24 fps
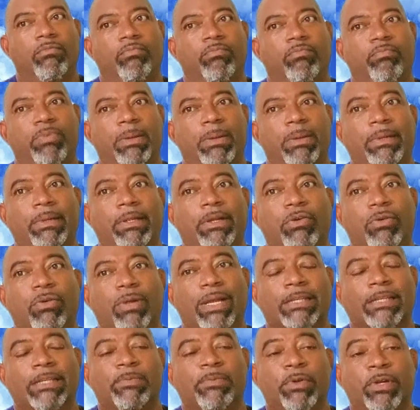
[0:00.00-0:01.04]
probably go
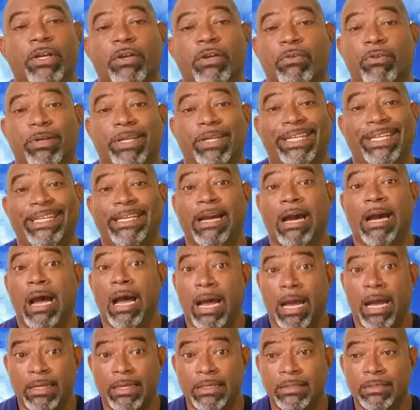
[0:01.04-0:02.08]
exploring around the
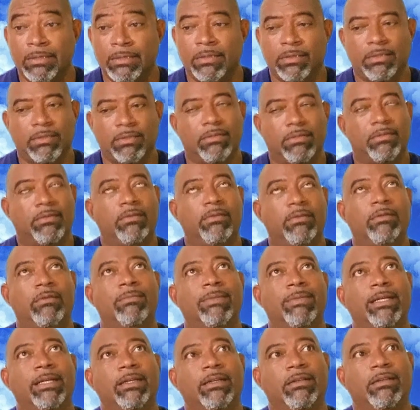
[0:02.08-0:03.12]
yard. Oh
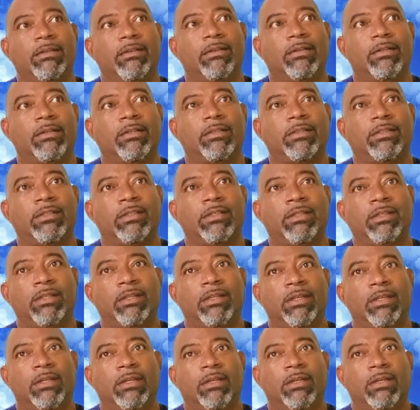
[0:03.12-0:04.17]
my gosh.
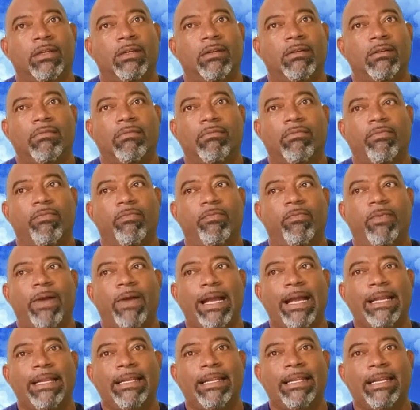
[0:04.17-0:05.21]

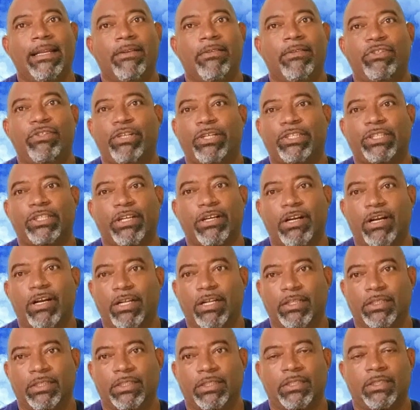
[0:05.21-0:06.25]
Finding treasure
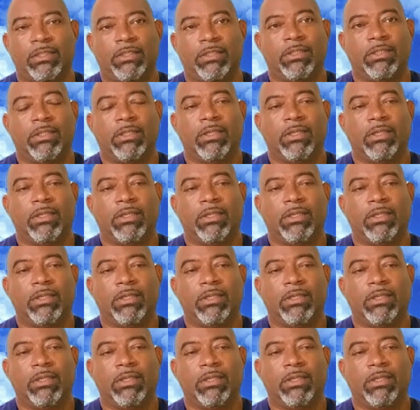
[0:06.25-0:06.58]
hunts.